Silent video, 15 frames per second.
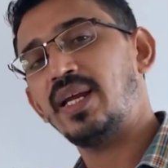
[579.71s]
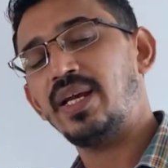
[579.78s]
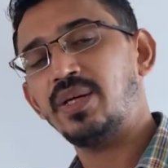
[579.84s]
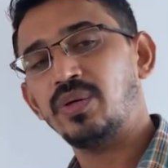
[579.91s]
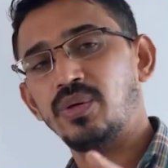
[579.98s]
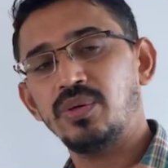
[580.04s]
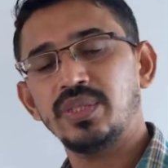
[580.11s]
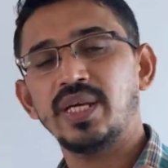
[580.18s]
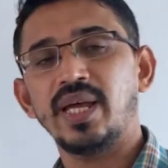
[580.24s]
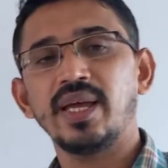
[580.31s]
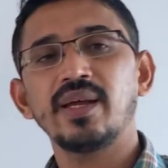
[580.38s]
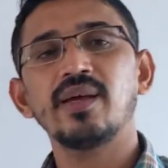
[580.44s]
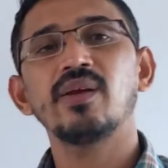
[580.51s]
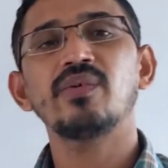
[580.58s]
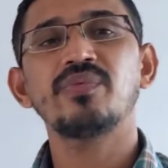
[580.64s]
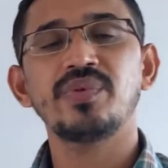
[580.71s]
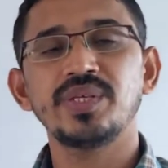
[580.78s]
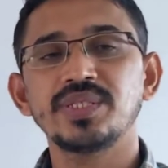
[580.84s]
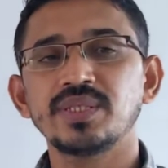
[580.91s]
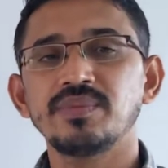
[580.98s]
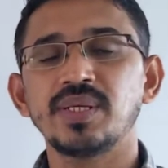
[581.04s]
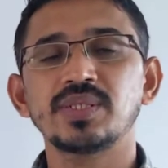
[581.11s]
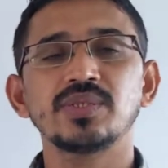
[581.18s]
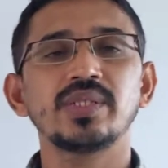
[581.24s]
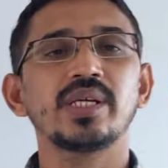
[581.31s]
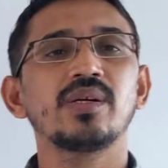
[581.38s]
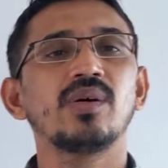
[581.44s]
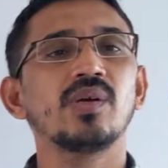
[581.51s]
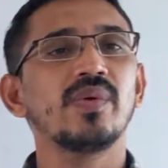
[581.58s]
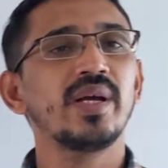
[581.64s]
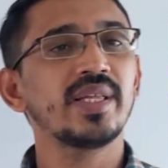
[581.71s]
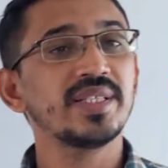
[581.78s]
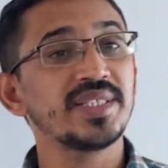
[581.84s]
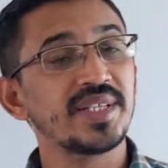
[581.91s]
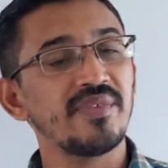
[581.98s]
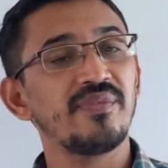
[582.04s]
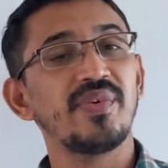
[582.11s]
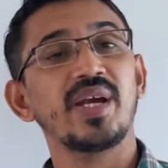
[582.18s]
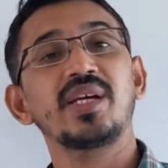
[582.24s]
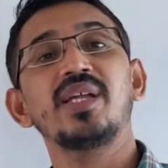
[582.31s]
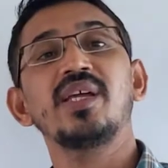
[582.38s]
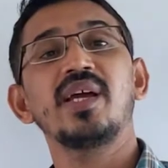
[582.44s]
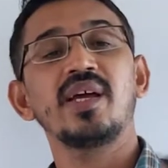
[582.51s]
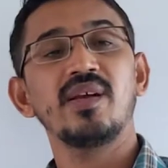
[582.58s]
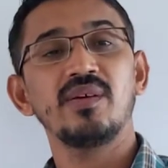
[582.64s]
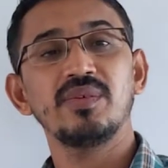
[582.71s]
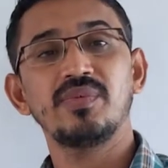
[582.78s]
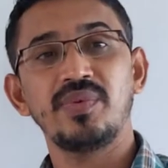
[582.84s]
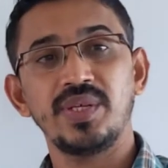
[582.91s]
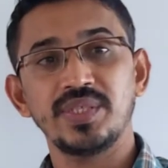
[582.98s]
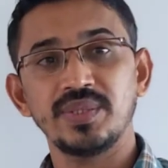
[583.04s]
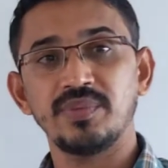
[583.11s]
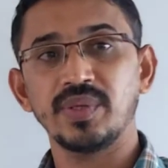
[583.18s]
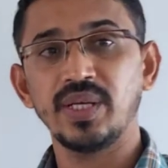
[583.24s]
I told you the angle of prism also they call what is refracting angle of the prism.